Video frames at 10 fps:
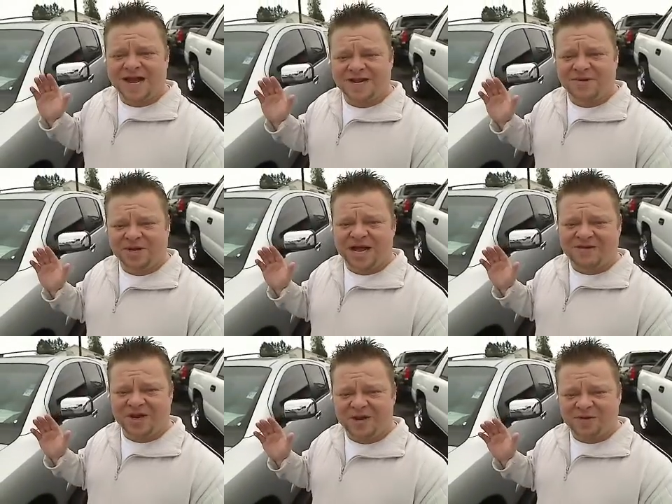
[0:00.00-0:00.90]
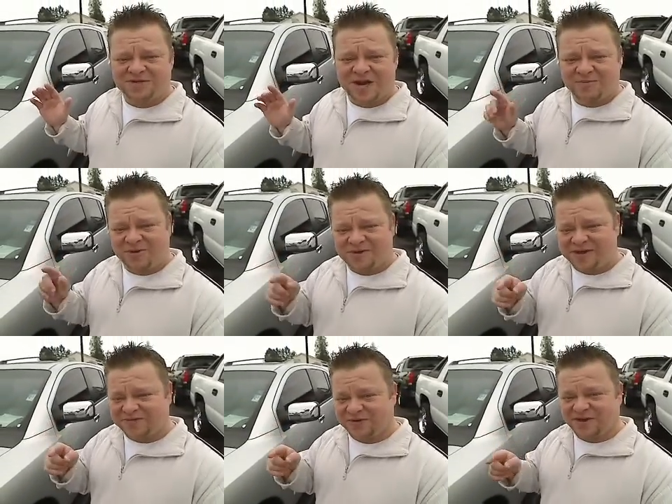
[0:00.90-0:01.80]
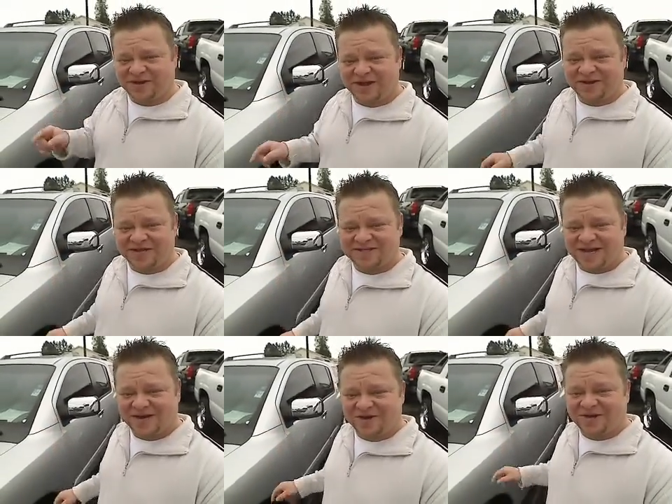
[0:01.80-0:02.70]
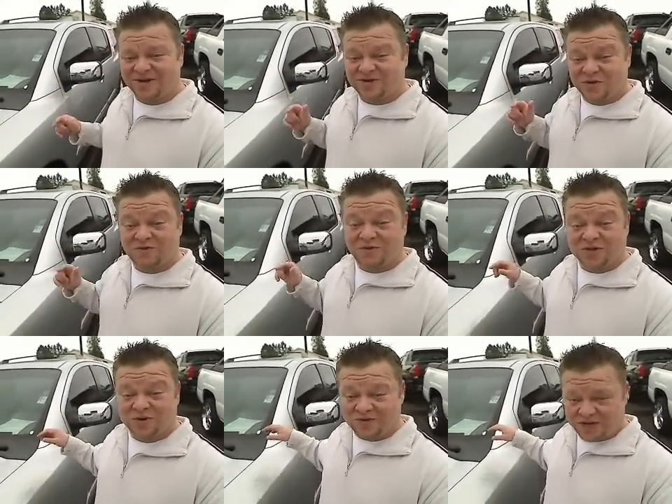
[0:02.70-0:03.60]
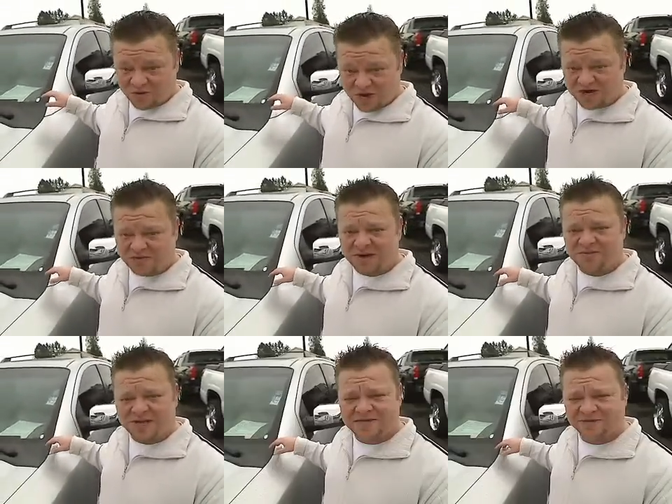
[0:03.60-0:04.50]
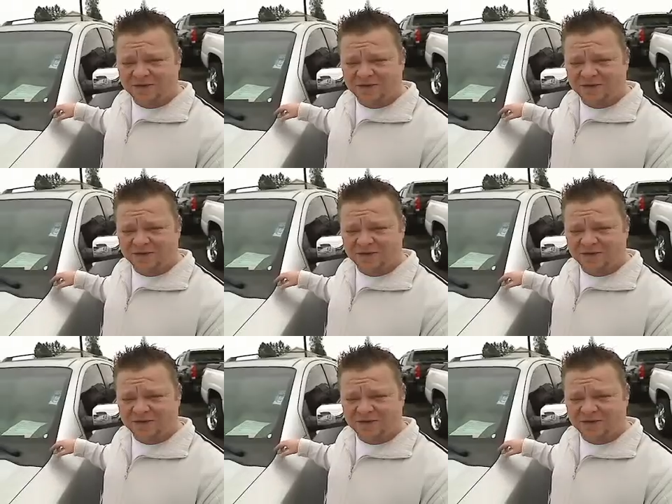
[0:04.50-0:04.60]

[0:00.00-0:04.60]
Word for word: Scott Company live at Auburn's Auto Point. Thanks for clicking that link, taking a look. Here's your virtual video walk around.